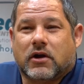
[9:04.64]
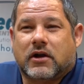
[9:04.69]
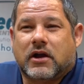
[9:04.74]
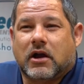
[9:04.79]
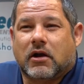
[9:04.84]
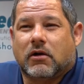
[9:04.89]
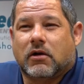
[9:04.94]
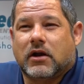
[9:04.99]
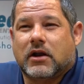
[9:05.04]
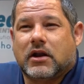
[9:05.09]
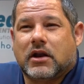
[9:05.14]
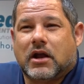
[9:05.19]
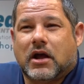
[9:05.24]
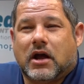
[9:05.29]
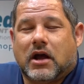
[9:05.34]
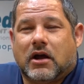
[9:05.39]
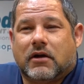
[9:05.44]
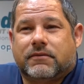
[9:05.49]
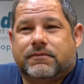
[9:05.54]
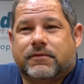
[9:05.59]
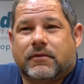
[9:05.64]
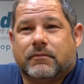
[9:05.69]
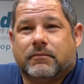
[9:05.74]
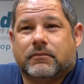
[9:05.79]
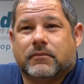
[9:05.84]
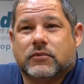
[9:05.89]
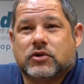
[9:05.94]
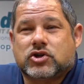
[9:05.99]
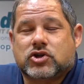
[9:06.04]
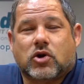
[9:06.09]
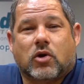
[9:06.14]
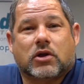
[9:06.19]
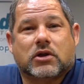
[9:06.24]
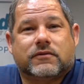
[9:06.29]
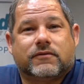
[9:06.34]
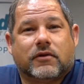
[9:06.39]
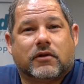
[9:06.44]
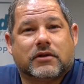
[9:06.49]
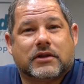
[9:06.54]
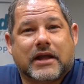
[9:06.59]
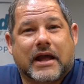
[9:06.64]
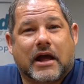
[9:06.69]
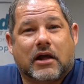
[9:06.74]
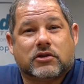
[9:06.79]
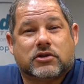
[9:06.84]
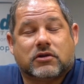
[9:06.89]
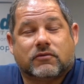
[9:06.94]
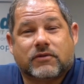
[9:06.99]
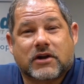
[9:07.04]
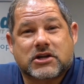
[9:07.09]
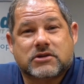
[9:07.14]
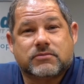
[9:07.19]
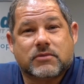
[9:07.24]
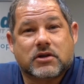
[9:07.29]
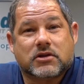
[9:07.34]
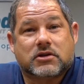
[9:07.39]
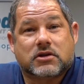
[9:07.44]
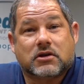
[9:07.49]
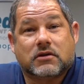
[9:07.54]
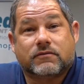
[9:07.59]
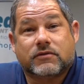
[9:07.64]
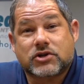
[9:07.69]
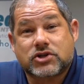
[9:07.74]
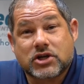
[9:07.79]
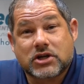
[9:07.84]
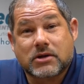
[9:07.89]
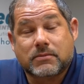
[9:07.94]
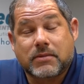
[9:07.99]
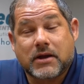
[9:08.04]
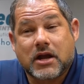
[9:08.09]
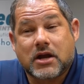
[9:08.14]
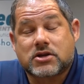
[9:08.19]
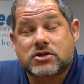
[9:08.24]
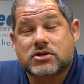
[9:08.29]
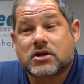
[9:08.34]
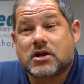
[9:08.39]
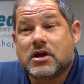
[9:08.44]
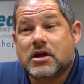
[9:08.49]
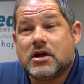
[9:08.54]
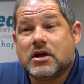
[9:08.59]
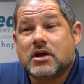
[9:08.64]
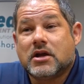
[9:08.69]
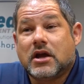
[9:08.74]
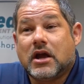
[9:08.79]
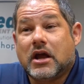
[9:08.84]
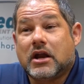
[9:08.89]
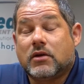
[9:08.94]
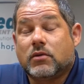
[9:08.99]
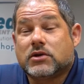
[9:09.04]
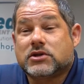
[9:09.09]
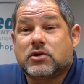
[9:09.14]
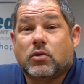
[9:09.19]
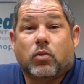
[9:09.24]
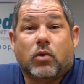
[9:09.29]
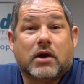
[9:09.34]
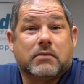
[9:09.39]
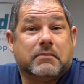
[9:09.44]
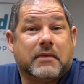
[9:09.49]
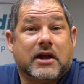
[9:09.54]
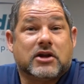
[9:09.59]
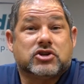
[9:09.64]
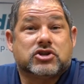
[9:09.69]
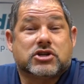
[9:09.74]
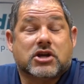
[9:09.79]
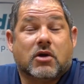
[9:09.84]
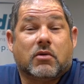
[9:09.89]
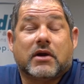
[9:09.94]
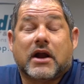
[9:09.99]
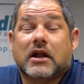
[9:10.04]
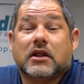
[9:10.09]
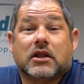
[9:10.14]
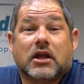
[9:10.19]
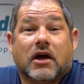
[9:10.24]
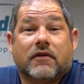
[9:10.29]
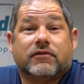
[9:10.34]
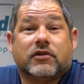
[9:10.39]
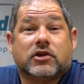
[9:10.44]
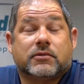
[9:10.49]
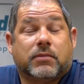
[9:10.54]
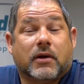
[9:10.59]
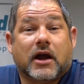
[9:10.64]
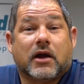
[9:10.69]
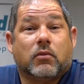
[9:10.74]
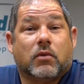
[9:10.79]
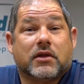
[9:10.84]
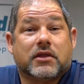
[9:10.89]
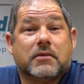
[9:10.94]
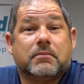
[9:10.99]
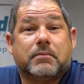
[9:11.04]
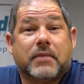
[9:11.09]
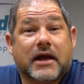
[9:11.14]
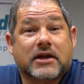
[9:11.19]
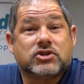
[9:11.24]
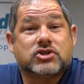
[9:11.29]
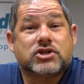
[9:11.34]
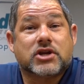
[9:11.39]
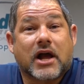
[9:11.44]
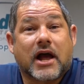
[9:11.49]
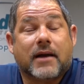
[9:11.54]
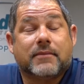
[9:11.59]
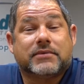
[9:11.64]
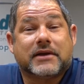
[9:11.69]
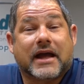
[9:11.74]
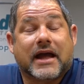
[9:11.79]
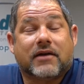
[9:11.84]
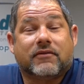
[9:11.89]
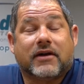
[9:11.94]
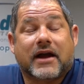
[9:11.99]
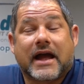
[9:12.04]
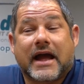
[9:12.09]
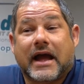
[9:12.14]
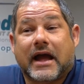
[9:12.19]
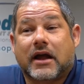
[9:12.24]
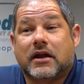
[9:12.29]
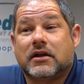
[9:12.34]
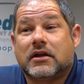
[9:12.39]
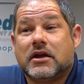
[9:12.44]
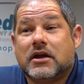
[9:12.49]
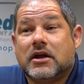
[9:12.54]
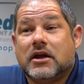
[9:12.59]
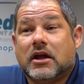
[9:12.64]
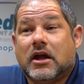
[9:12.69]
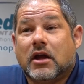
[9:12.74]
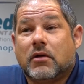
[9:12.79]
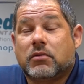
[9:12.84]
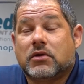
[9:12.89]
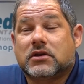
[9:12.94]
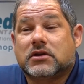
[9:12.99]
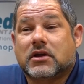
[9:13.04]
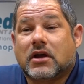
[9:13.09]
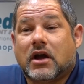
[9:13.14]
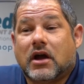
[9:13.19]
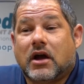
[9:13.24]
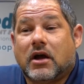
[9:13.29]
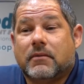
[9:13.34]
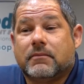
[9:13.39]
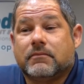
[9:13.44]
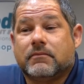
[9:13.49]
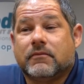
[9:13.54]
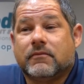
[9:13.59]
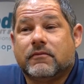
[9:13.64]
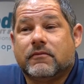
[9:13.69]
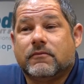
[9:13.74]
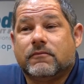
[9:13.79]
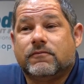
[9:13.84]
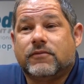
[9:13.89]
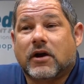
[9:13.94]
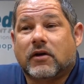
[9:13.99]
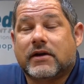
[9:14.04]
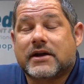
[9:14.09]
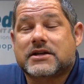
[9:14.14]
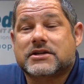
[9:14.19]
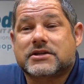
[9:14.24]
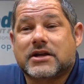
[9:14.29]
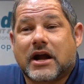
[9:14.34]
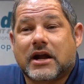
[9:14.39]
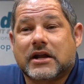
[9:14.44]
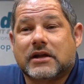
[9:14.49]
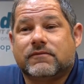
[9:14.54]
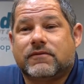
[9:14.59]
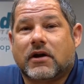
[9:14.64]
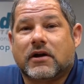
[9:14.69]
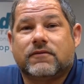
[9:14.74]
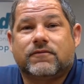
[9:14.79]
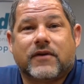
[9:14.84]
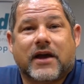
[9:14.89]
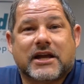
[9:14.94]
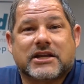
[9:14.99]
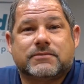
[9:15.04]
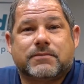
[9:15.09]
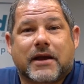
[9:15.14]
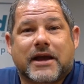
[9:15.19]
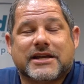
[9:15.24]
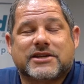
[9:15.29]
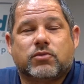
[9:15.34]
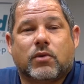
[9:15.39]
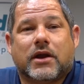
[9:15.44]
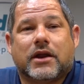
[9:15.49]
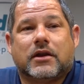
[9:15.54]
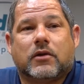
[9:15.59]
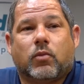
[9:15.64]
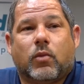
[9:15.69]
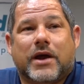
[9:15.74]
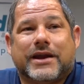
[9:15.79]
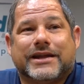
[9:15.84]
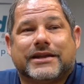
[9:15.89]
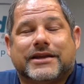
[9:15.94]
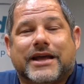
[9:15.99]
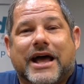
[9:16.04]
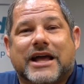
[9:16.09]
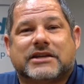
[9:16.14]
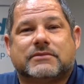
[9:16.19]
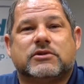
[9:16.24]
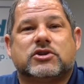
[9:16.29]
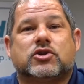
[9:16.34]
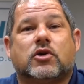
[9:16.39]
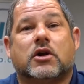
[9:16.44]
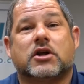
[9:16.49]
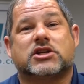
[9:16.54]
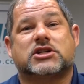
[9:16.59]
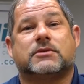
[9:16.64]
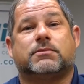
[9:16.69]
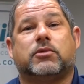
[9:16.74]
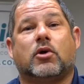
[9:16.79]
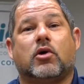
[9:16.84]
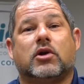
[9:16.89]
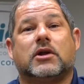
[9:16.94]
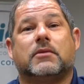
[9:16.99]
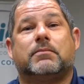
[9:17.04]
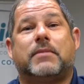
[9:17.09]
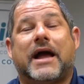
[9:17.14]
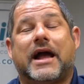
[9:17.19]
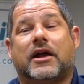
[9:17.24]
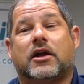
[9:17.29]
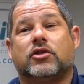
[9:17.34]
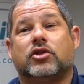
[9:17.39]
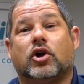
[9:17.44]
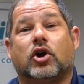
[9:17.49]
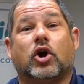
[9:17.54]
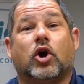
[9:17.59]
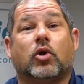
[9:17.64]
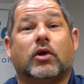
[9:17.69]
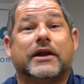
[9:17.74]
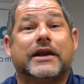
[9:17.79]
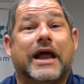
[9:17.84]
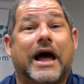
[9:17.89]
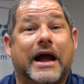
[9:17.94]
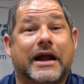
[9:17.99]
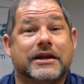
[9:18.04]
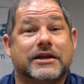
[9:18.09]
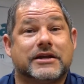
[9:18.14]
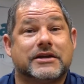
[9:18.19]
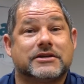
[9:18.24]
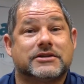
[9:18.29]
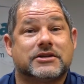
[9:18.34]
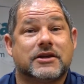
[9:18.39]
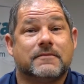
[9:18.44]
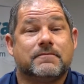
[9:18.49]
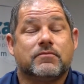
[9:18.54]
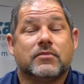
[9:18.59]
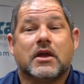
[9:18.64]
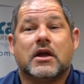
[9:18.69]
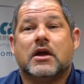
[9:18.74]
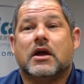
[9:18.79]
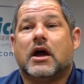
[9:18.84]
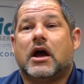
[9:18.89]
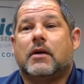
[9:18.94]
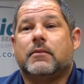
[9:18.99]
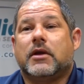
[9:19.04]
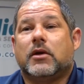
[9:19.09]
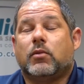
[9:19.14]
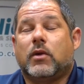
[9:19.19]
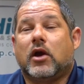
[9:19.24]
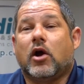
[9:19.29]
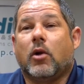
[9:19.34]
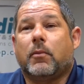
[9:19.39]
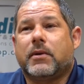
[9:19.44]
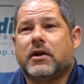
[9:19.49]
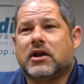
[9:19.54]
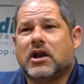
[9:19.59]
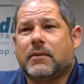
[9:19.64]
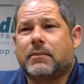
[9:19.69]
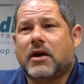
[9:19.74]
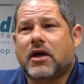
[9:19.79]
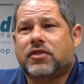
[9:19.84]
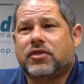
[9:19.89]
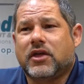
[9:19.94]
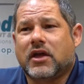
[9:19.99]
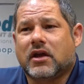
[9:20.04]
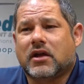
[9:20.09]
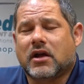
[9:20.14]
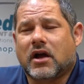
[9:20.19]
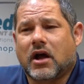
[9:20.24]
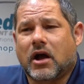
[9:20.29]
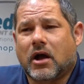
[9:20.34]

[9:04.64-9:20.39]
here from Charlottesville down to Richmond to Virginia Beach. And it was a one-man show, and I loved it. It was probably one of the best jobs I ever had. It was very exciting, very fast-paced when endoscopy started exploding back in the early 90s. We opened up, I think,